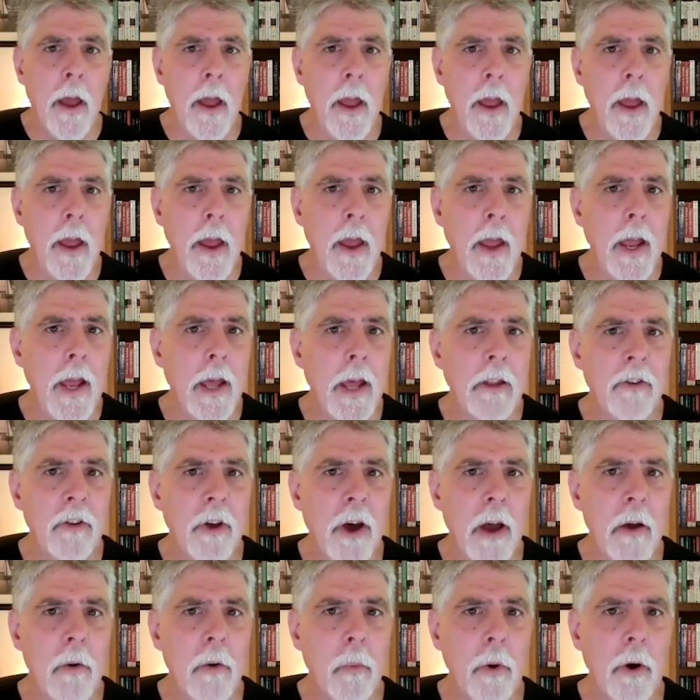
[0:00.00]
And
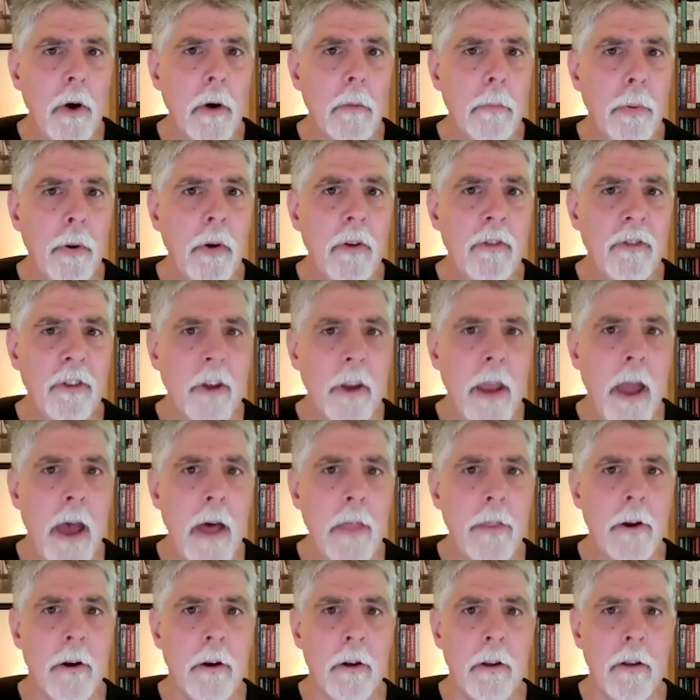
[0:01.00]
I will put
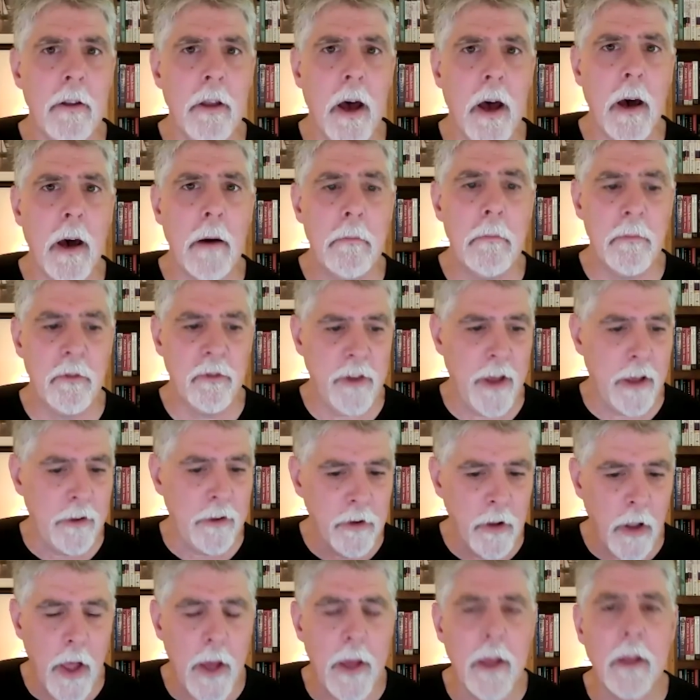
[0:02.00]
together
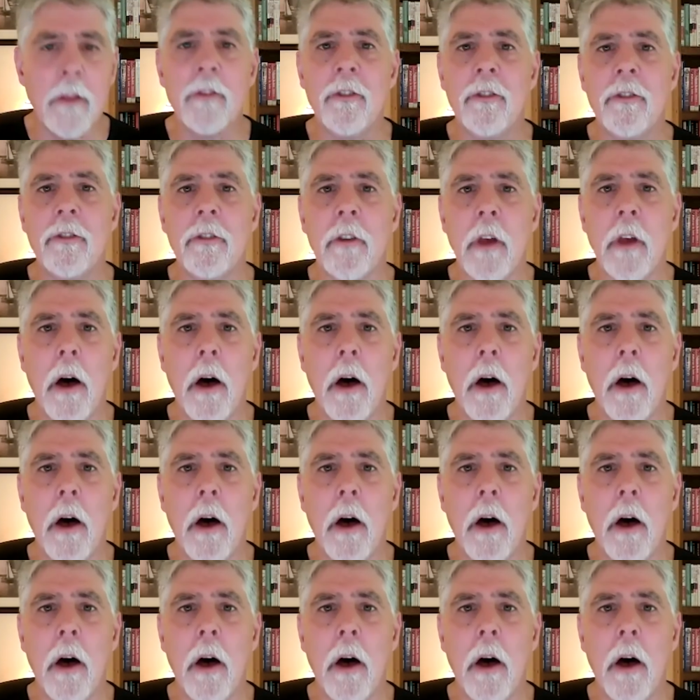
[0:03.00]
test clients.